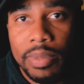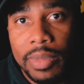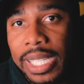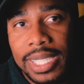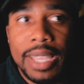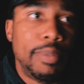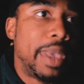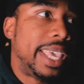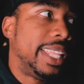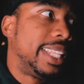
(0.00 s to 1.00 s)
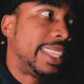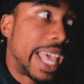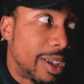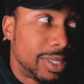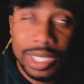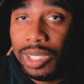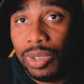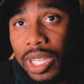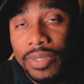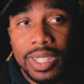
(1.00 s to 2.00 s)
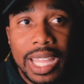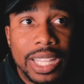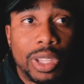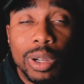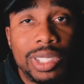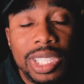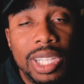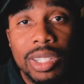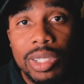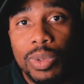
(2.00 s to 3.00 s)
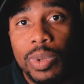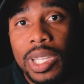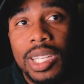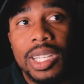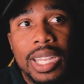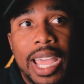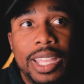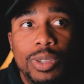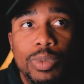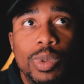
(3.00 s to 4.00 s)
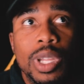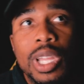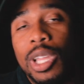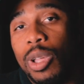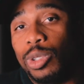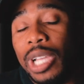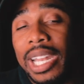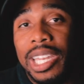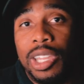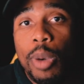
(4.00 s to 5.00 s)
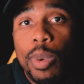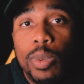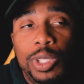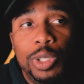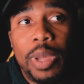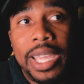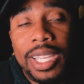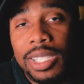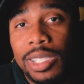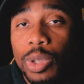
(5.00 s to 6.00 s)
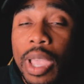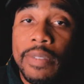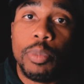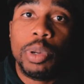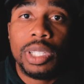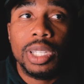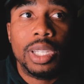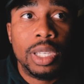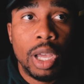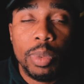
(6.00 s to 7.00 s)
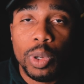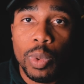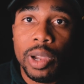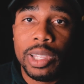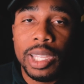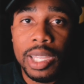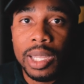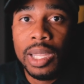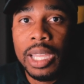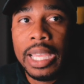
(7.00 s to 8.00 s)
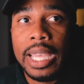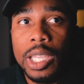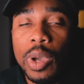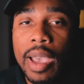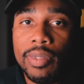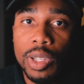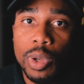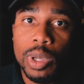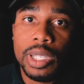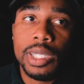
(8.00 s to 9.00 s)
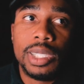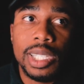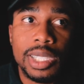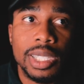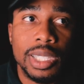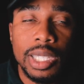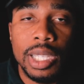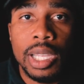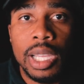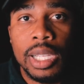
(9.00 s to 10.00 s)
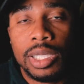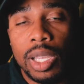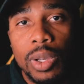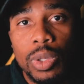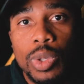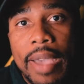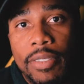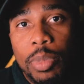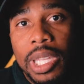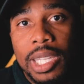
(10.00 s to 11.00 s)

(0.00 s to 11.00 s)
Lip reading: let's say, making $1,000 or even like $1,300 a week? Now you gonna try to double what you're making, so you have to put double the work in, and you gonna have to do it consistently. So you have to be